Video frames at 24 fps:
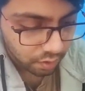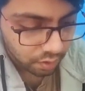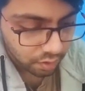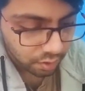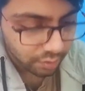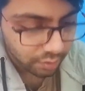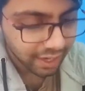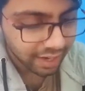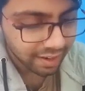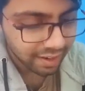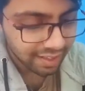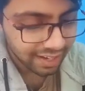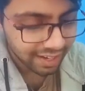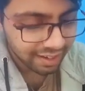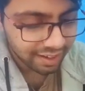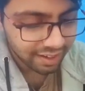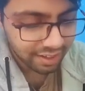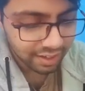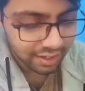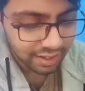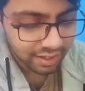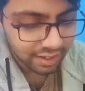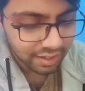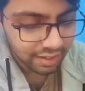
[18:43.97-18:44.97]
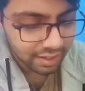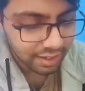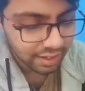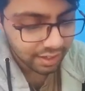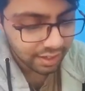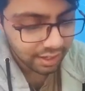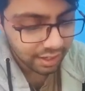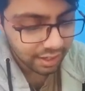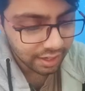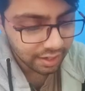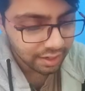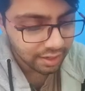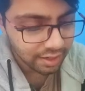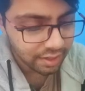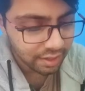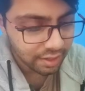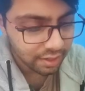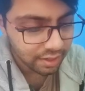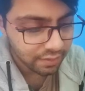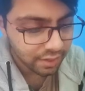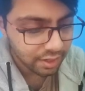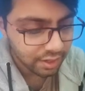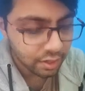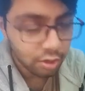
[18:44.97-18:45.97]
So yeah, it's a Herin's
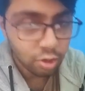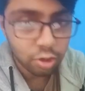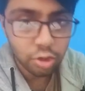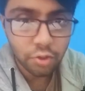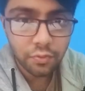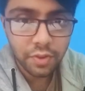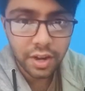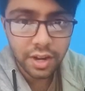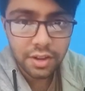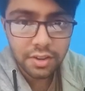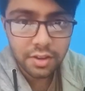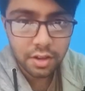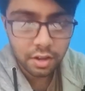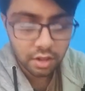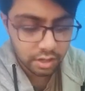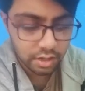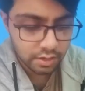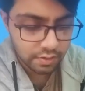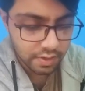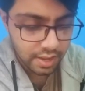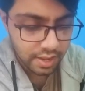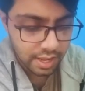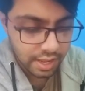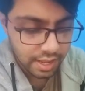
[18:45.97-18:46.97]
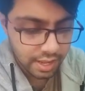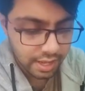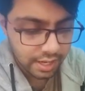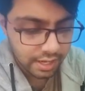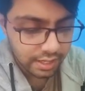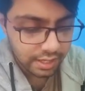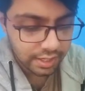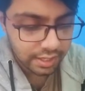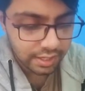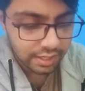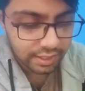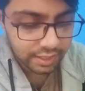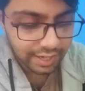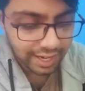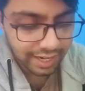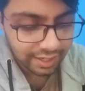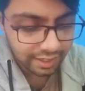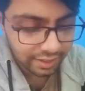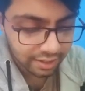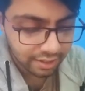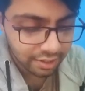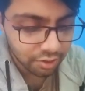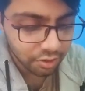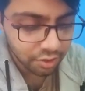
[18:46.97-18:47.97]
nerve, then glossopharyngeal nerve, and then
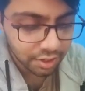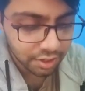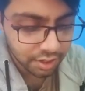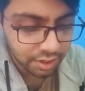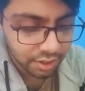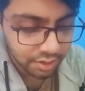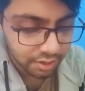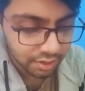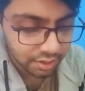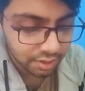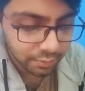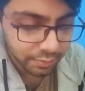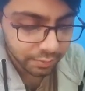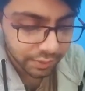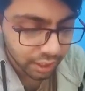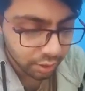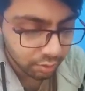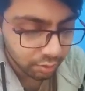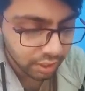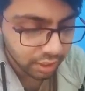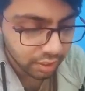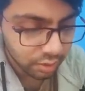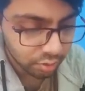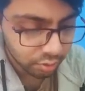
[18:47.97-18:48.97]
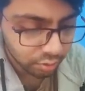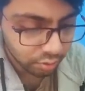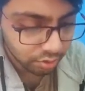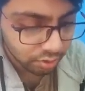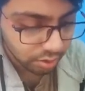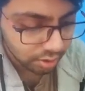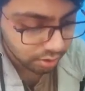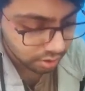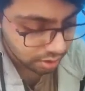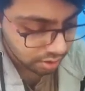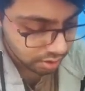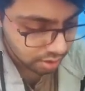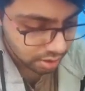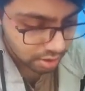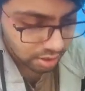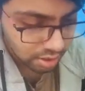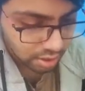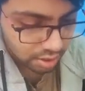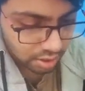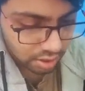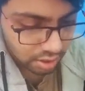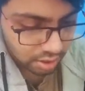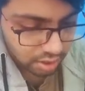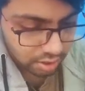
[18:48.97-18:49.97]
tratus solitarius in the medulla it goes.
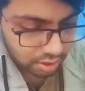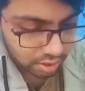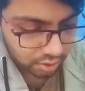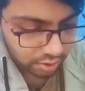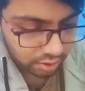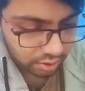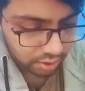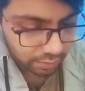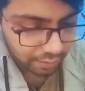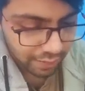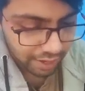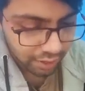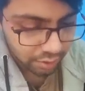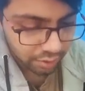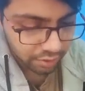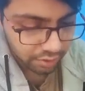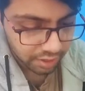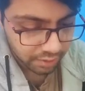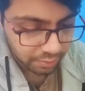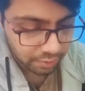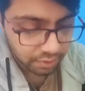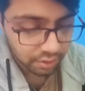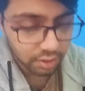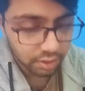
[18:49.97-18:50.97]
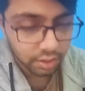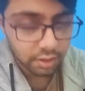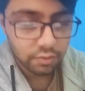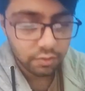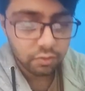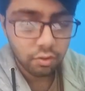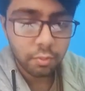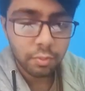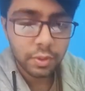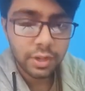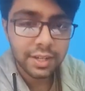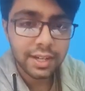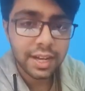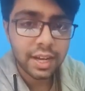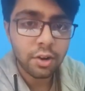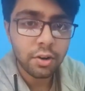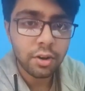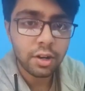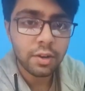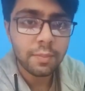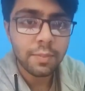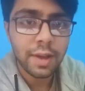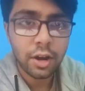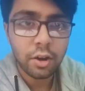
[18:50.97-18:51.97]
So it's a baroreceptor. It's from a
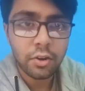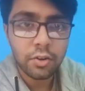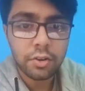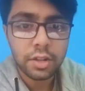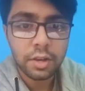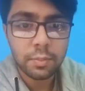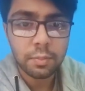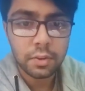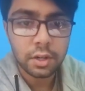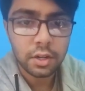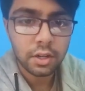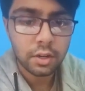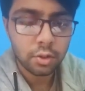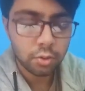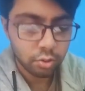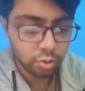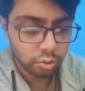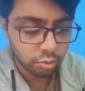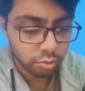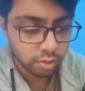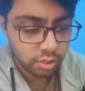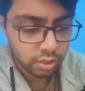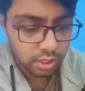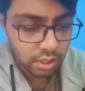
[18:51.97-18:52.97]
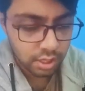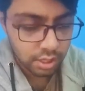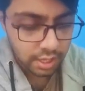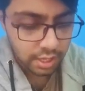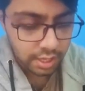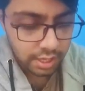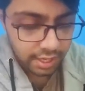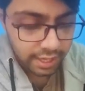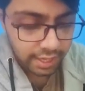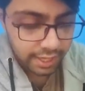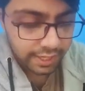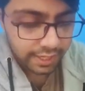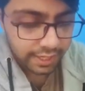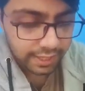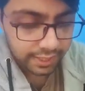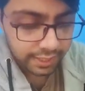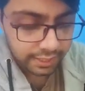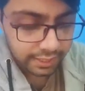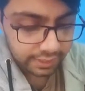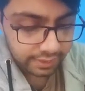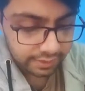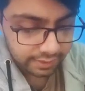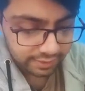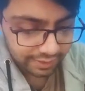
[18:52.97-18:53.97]
carotid baroreceptor. It goes to the
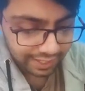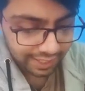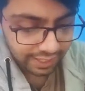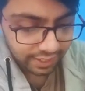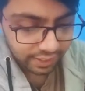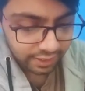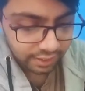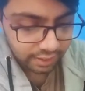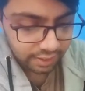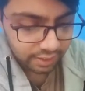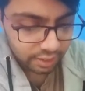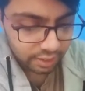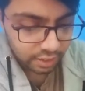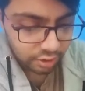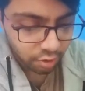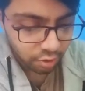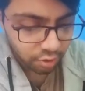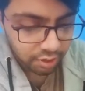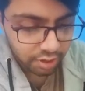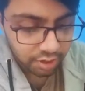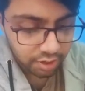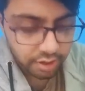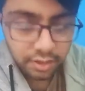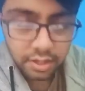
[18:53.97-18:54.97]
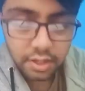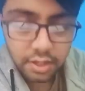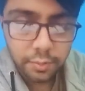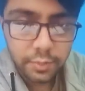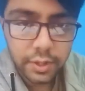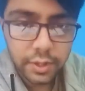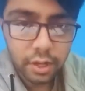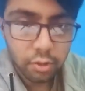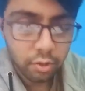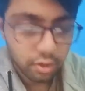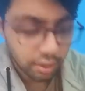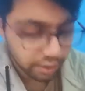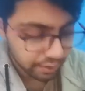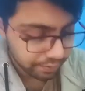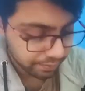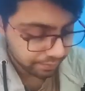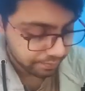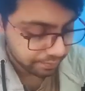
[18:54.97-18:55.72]
tratus solitarius in the medulla.